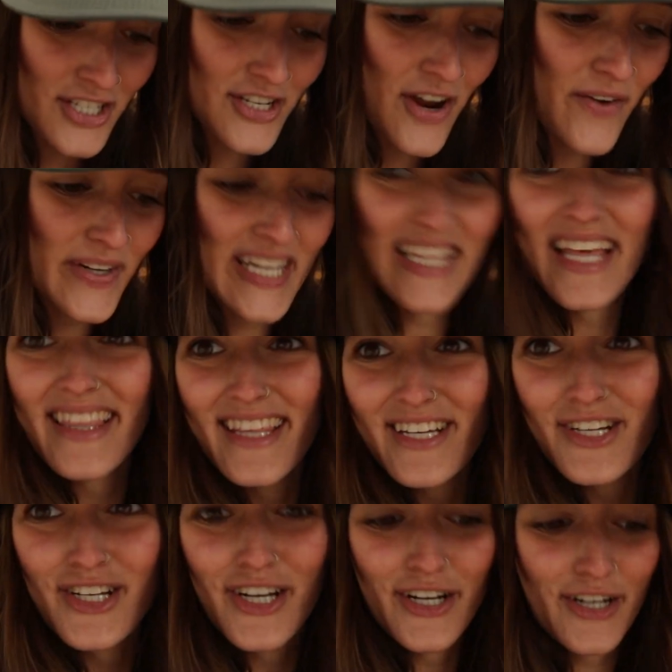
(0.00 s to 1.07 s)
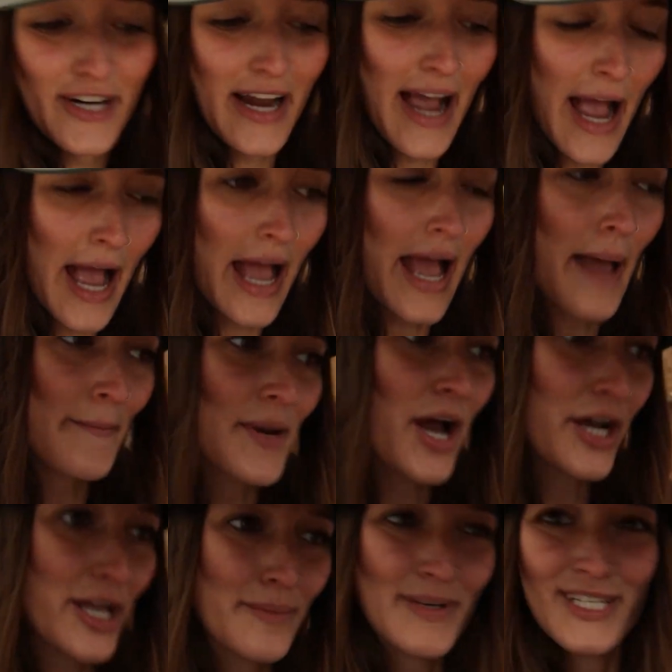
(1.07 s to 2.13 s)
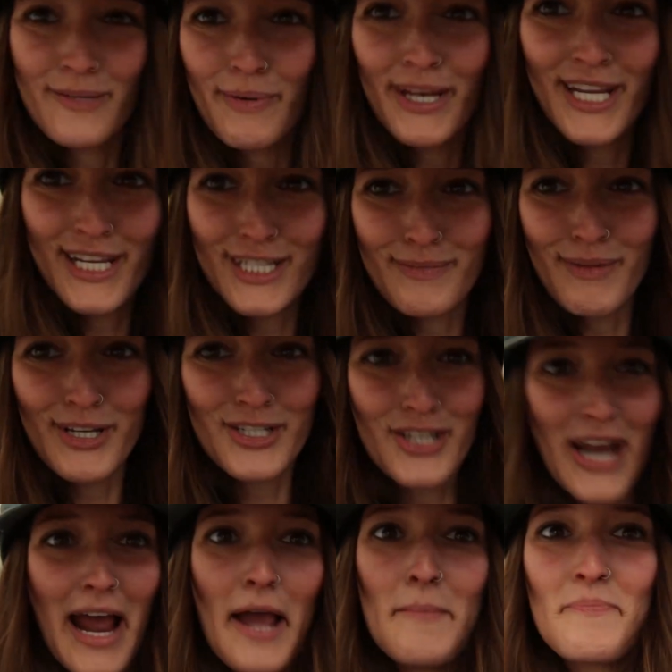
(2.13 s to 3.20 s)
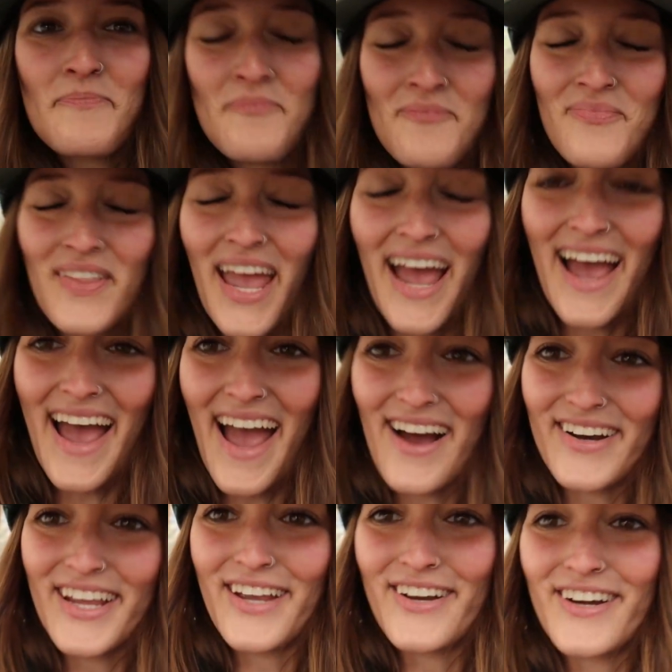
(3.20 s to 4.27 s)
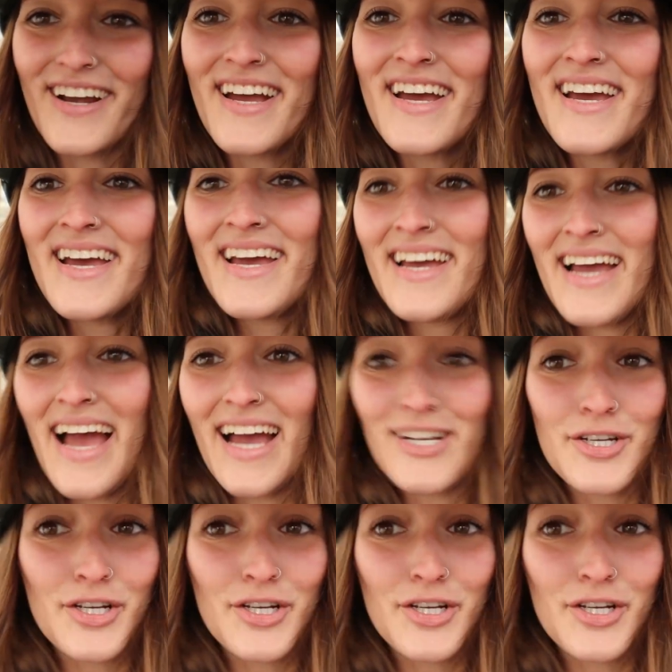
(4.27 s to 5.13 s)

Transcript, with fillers: knowing that this year I'm not going to be spending as much time uh, out here. Uh,